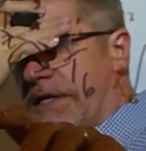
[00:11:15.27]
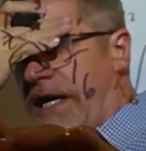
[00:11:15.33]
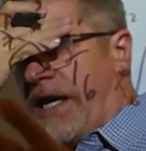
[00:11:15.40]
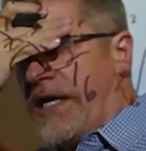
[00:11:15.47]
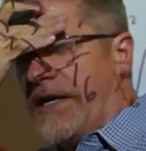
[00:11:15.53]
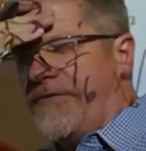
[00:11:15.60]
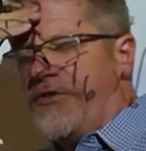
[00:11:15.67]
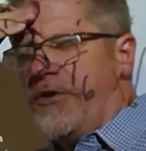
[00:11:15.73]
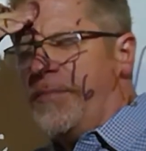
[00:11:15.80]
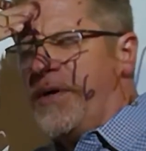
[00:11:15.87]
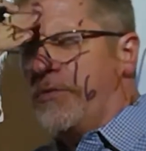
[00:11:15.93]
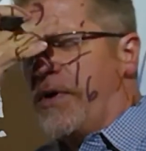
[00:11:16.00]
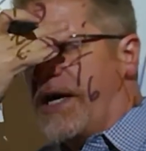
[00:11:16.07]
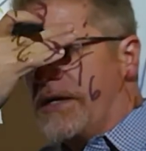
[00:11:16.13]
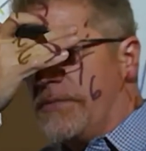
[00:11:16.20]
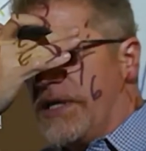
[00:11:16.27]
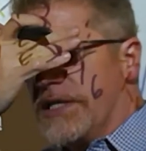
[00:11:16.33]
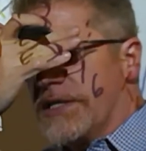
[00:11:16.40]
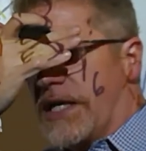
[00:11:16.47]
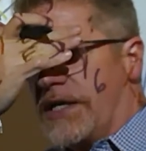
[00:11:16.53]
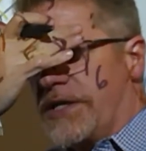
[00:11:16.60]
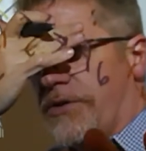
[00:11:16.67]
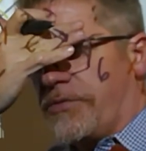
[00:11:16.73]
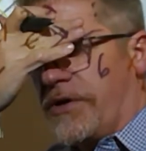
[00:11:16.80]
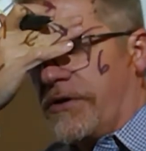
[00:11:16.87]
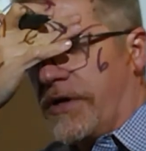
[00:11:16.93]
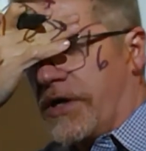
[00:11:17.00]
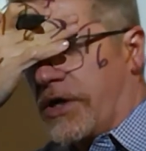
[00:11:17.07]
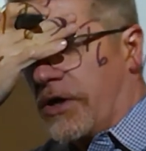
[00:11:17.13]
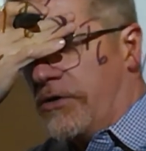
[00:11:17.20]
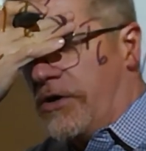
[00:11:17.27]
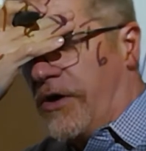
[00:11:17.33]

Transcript: 8, if you've been randomly assigned 3 or 8, go